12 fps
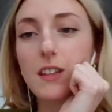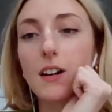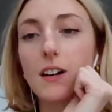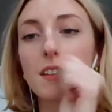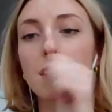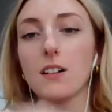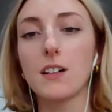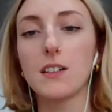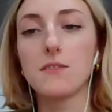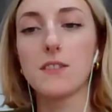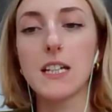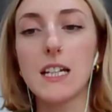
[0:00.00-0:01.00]
the other kind
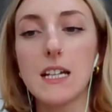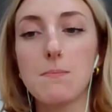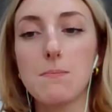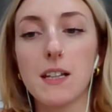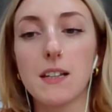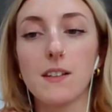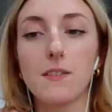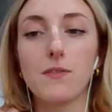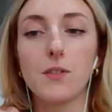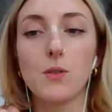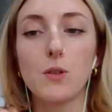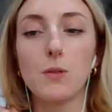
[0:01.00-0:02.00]
of key bits
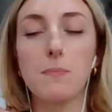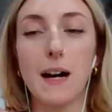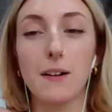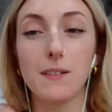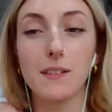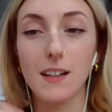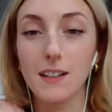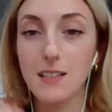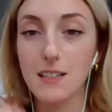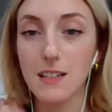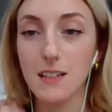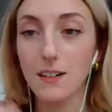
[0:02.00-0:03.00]
for power sector
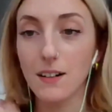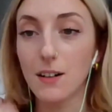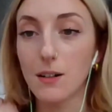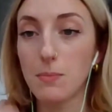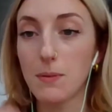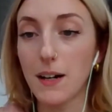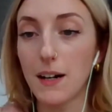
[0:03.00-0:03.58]
decarb